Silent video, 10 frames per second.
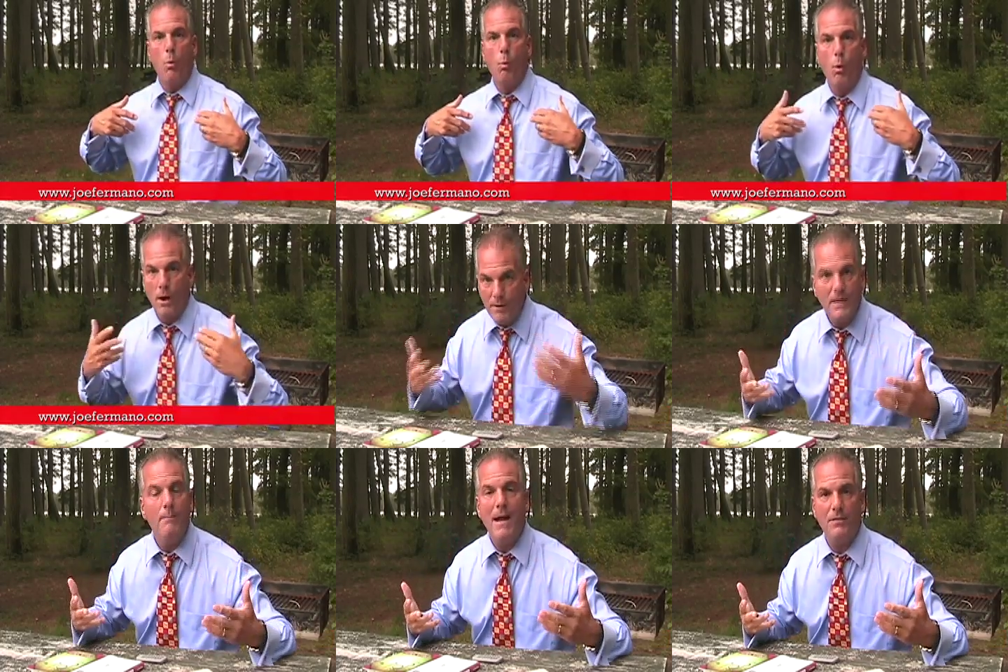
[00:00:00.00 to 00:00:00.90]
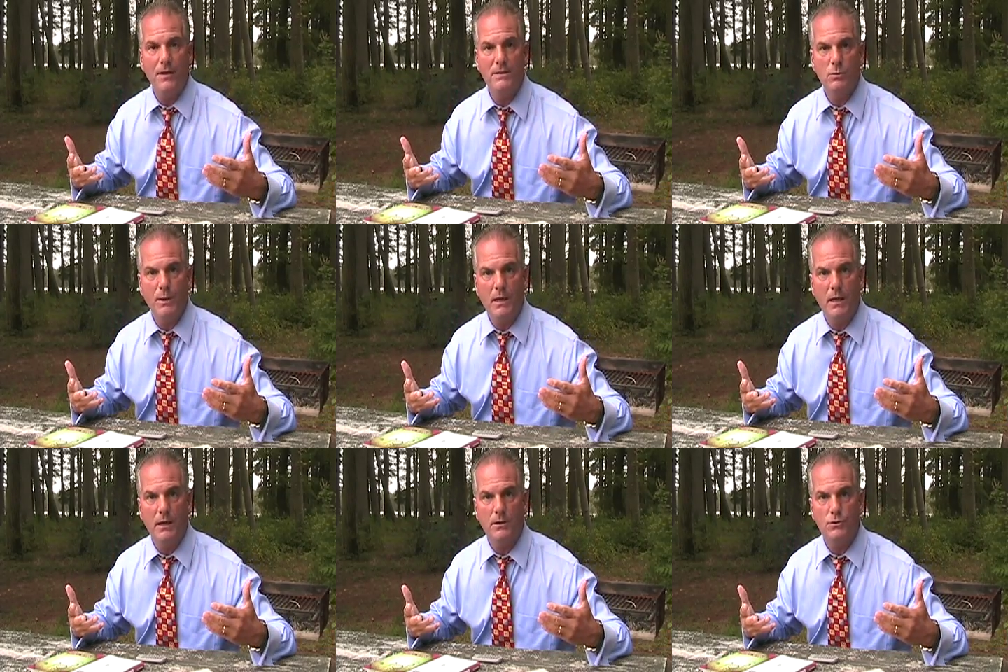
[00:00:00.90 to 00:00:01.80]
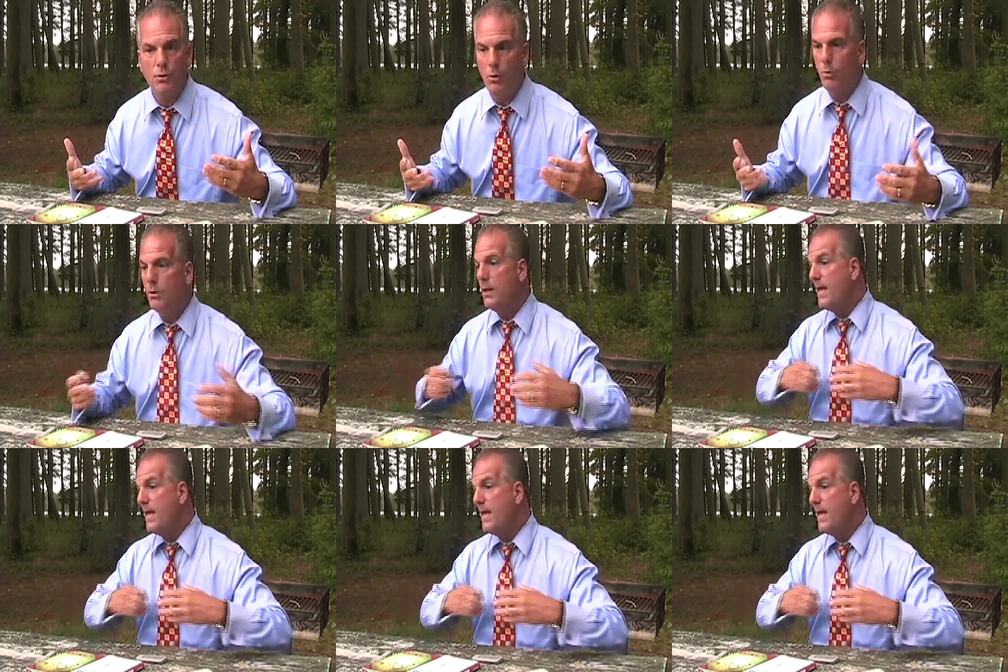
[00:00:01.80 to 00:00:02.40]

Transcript: worrying about things that we can't control,